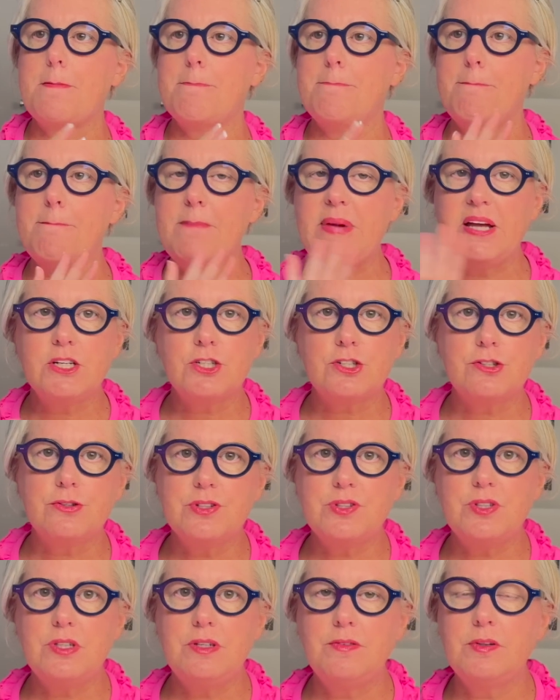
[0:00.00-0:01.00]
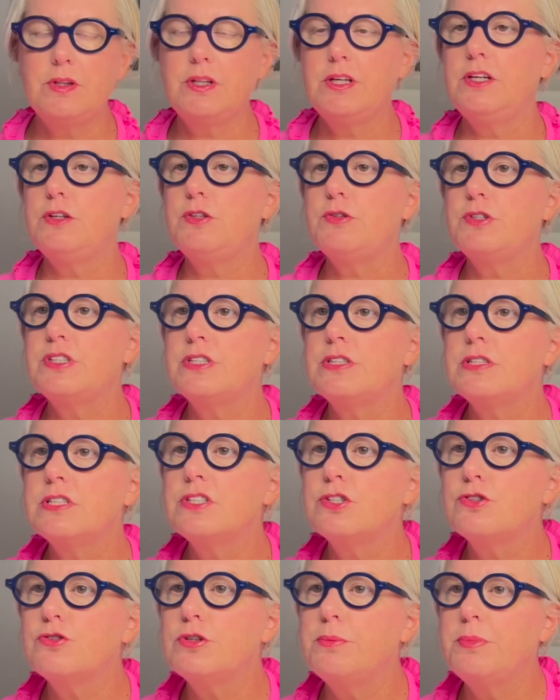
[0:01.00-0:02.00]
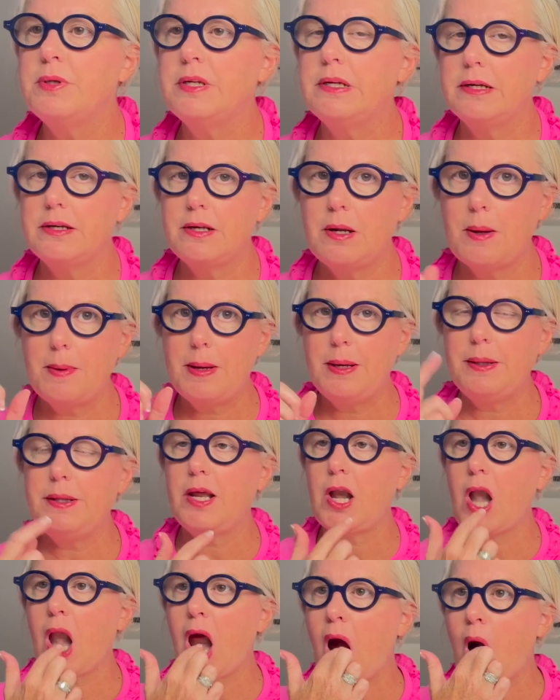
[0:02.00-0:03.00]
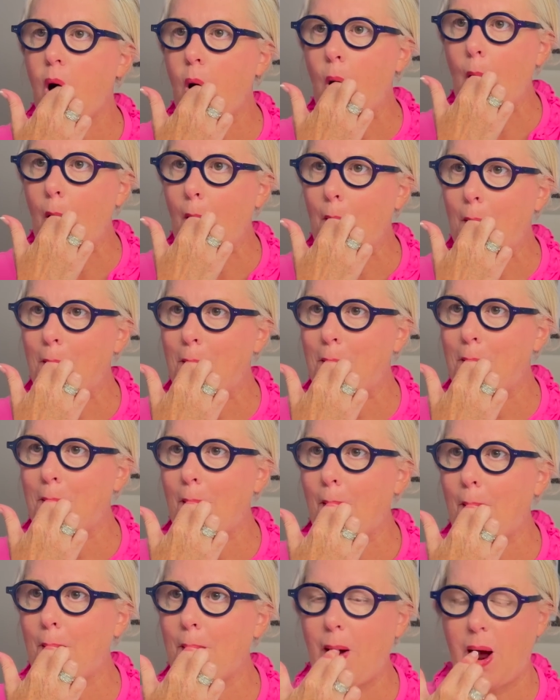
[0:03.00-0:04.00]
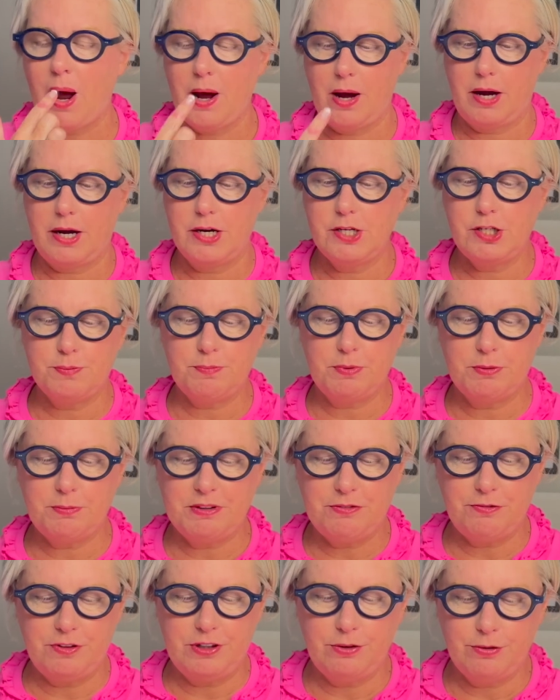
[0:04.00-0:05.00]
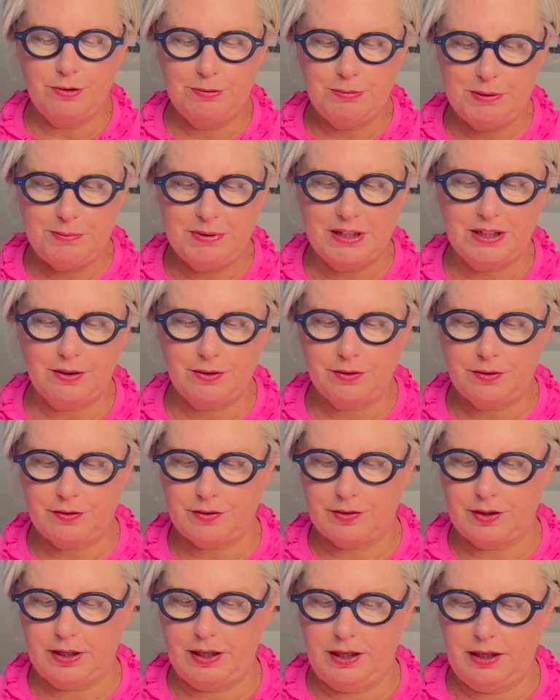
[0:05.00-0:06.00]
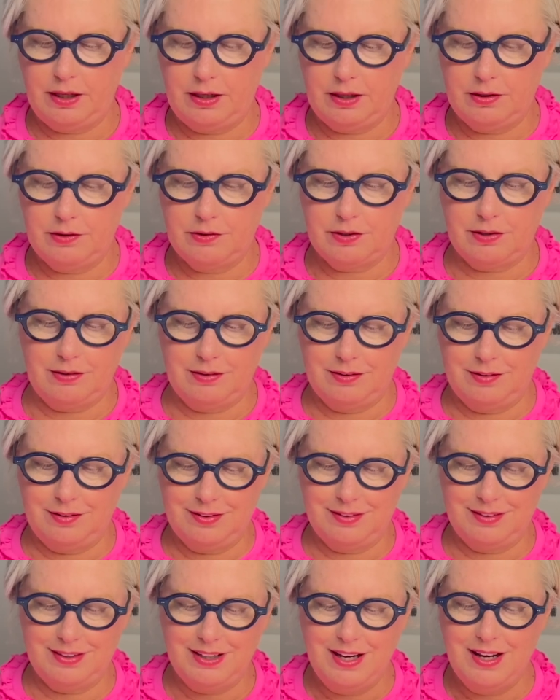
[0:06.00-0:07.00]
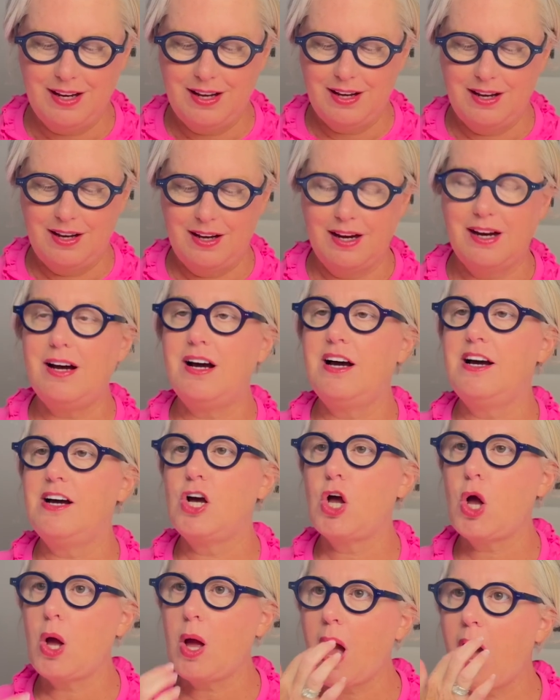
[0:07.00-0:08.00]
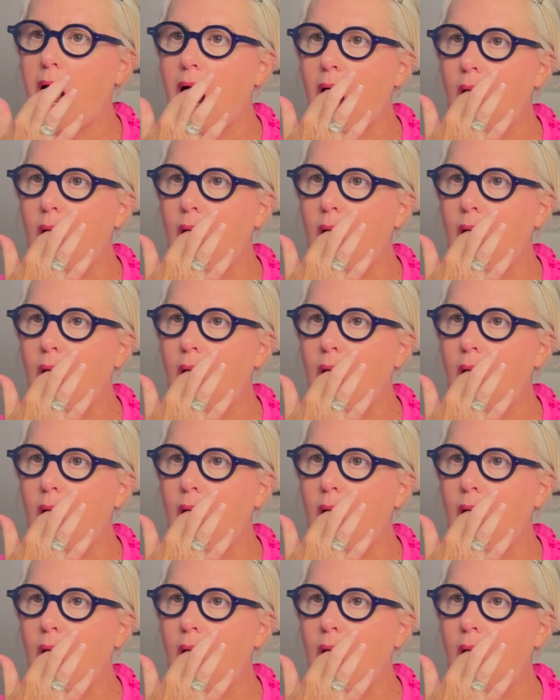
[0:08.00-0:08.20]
Make sure it's evenly distributed, and then I just put my finger in my mouth and kind